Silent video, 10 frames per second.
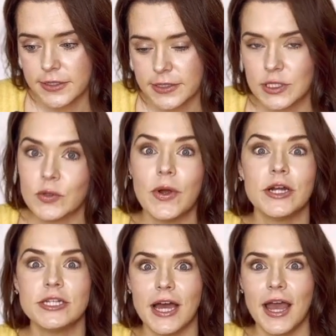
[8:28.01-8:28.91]

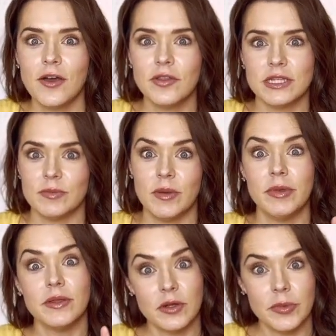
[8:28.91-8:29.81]
square tile that's
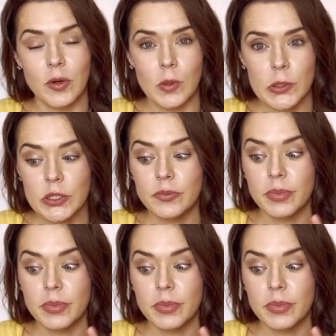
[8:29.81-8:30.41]
maybe a little bit older,